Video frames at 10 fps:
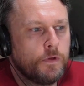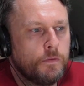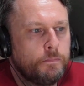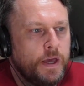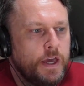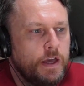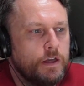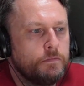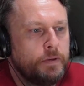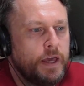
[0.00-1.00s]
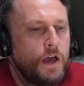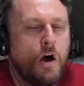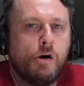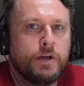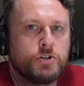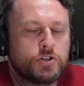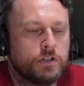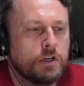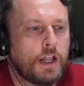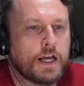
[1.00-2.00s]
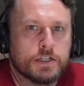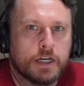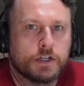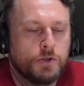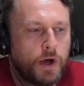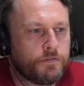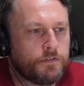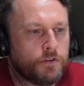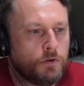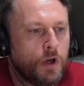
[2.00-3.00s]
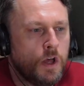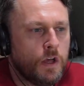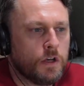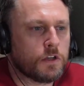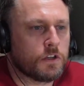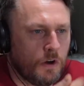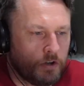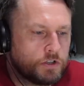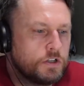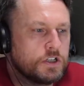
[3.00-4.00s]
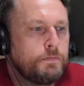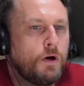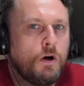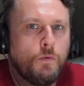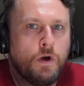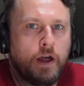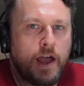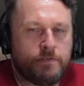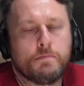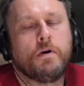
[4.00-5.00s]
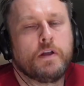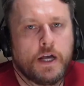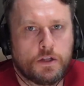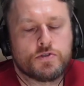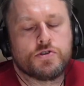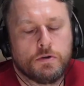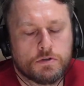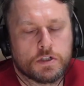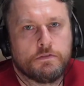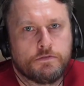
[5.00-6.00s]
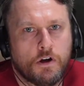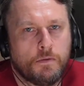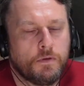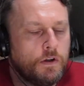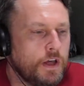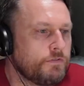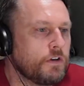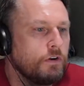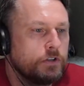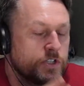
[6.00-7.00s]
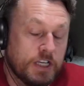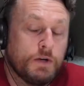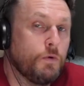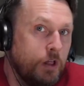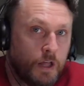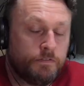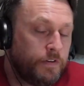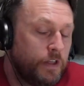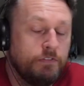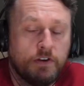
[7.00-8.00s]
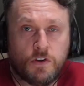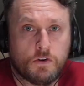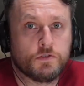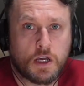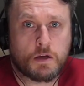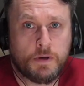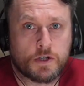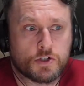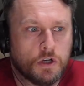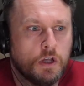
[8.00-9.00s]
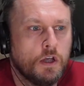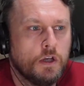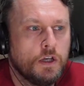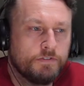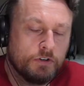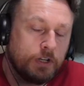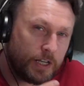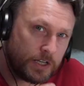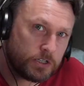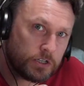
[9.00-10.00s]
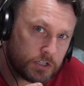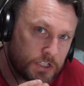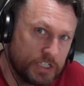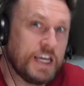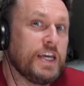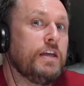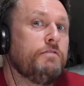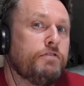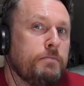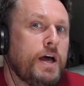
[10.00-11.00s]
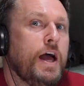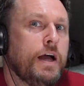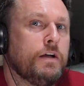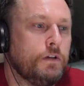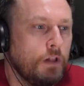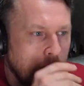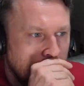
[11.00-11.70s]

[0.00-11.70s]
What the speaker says: pay homage to the classics. You have to go to the spot where everybody else shoots it from. You have to go and see what, even if you don't take a picture, you have to go at least see from that angle